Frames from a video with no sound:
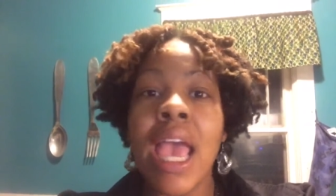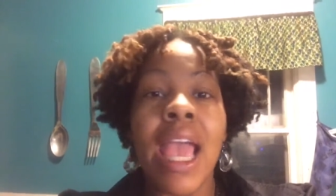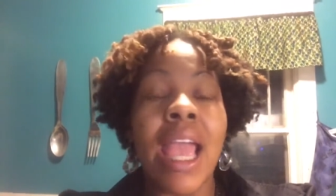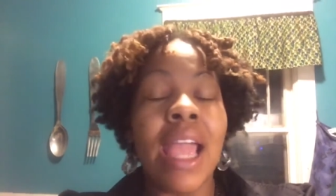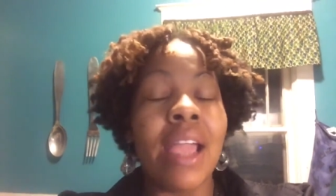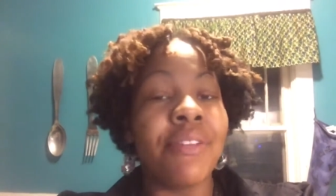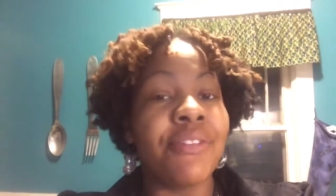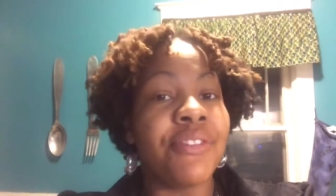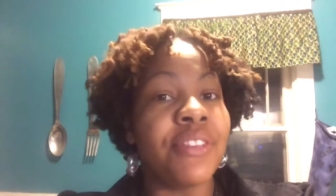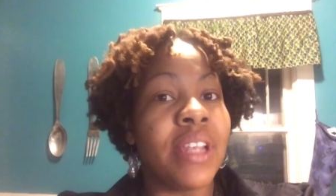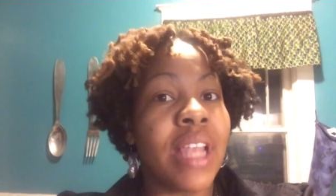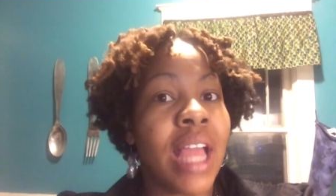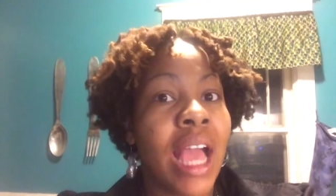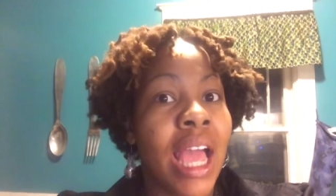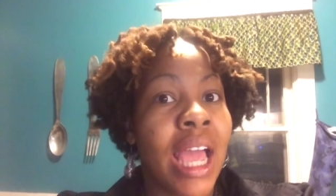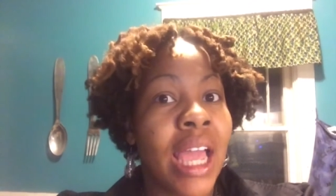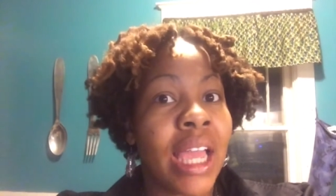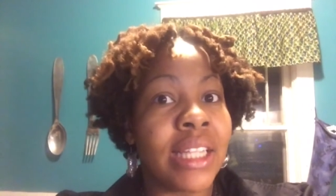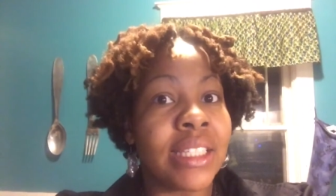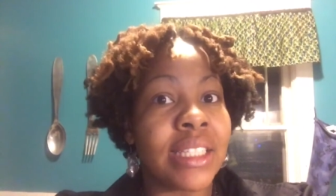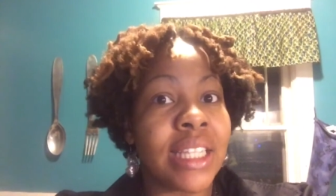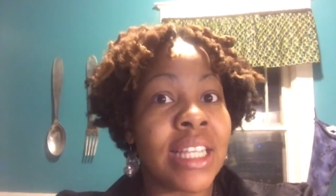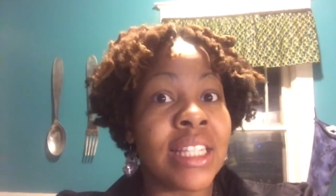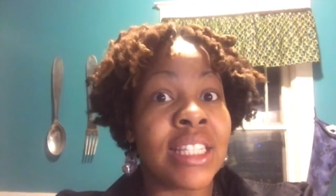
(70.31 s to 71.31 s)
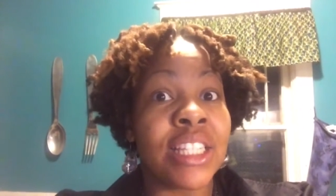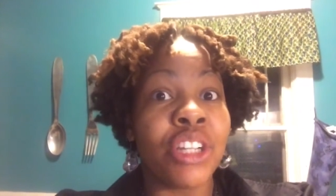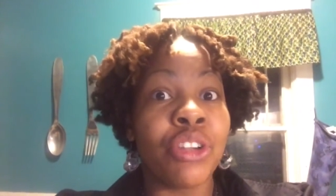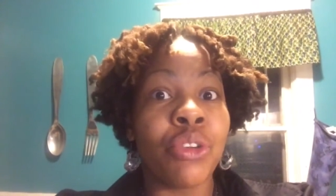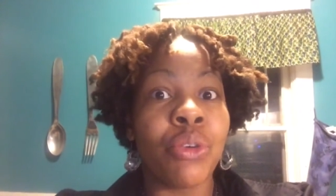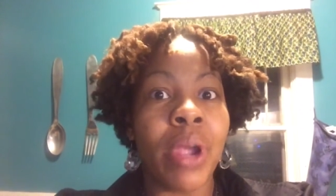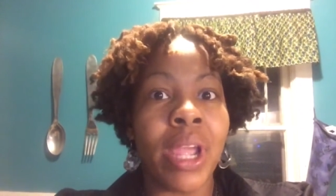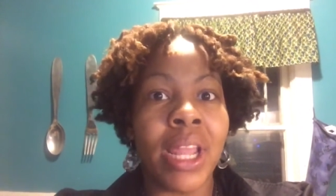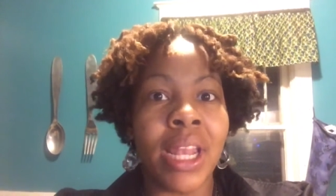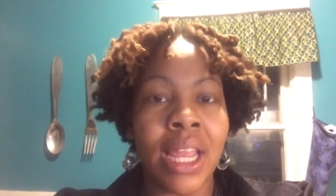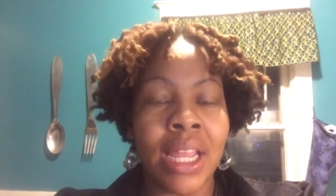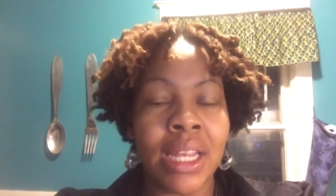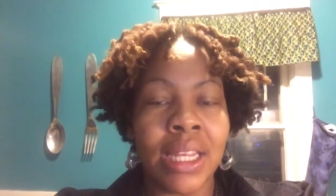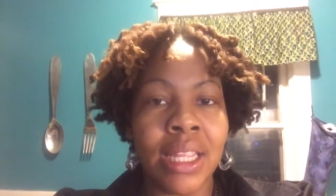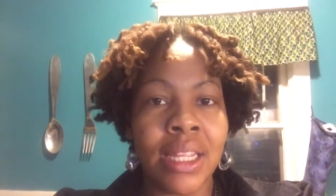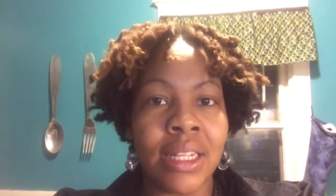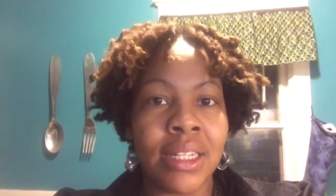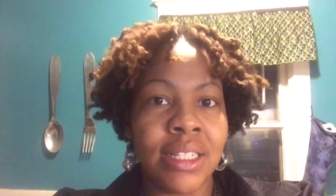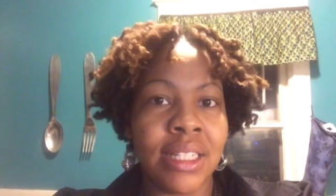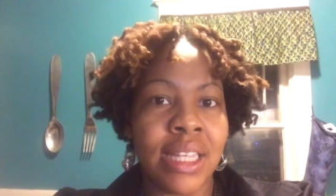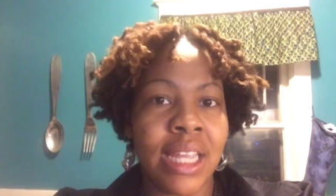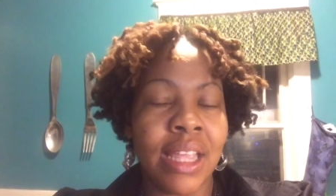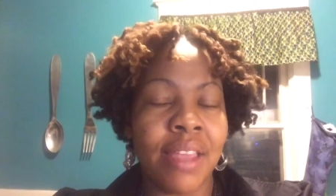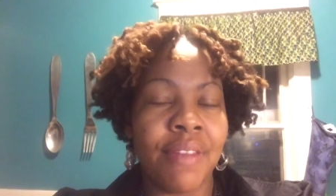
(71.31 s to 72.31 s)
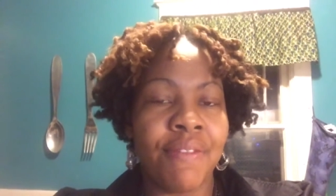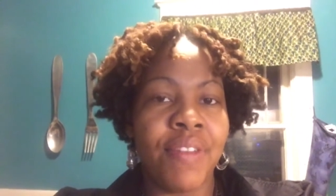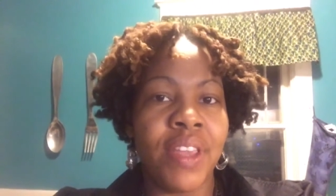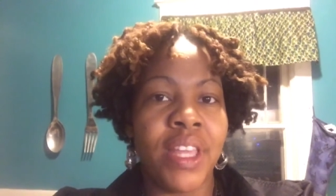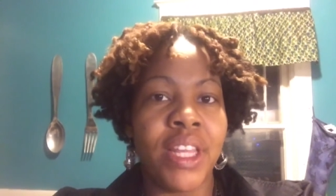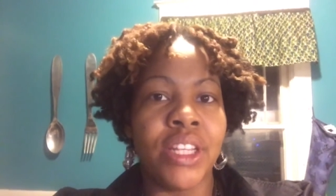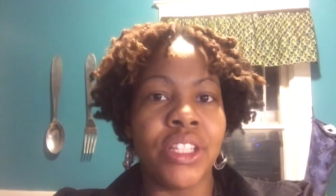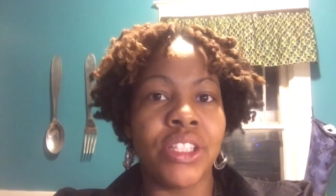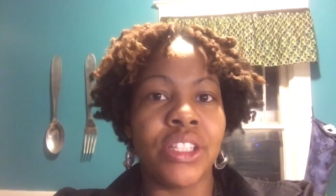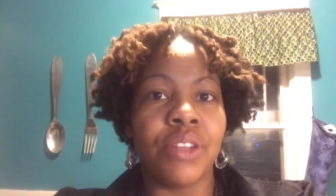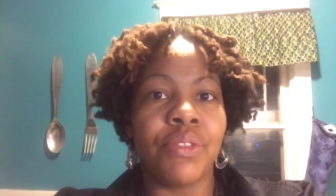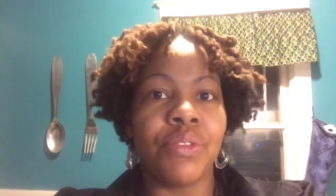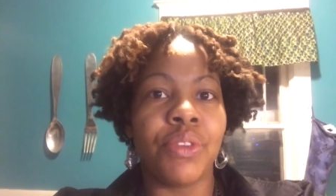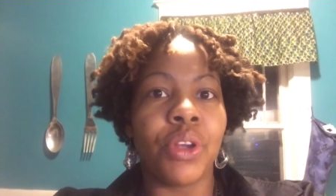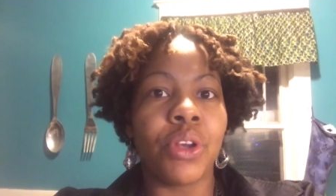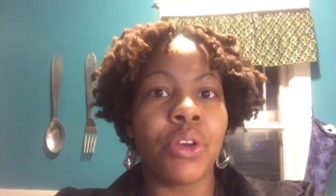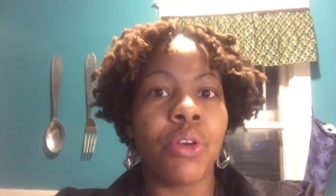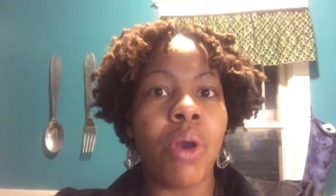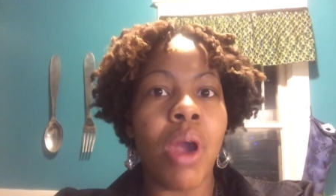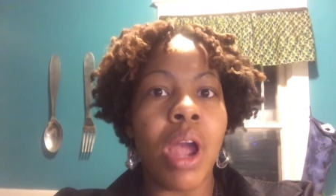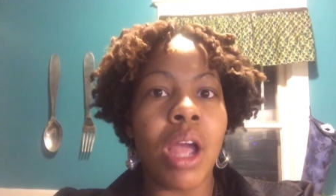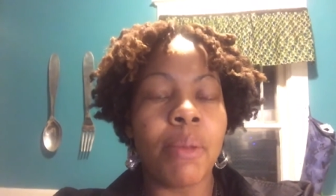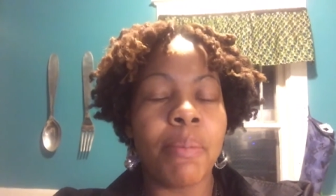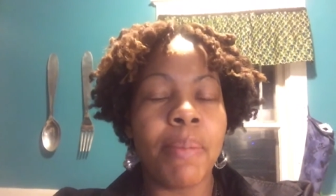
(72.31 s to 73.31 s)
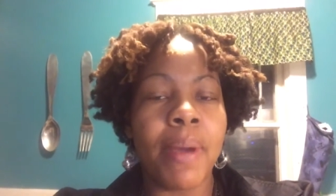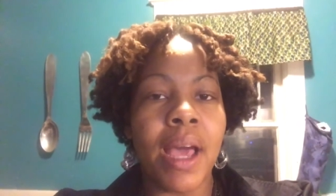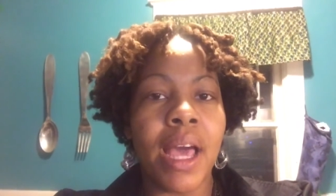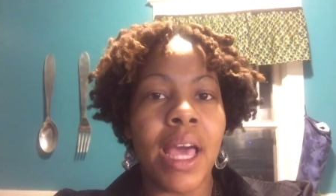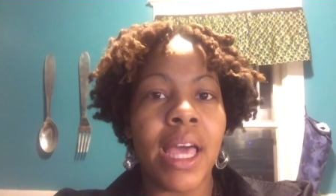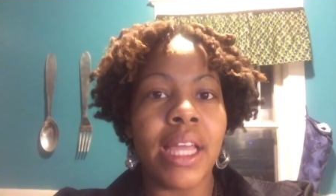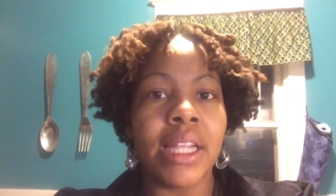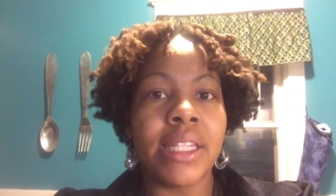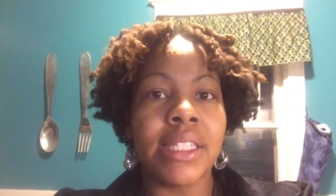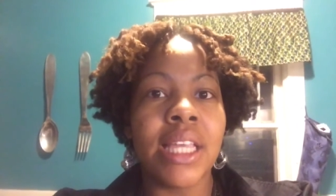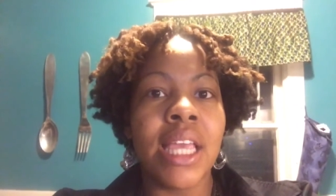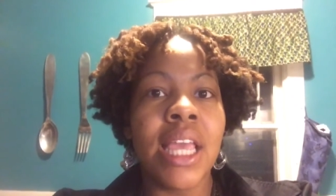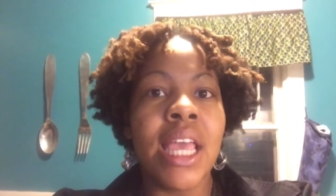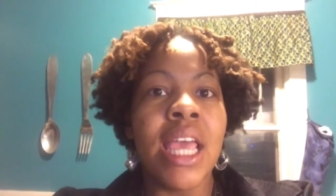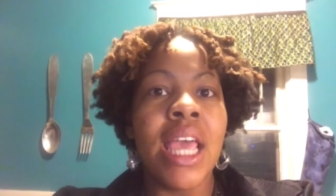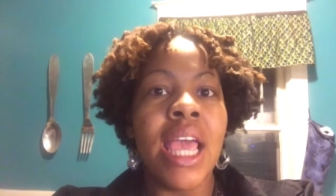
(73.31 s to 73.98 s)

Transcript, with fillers: If not, it's a great idea to take advantage of your crock pot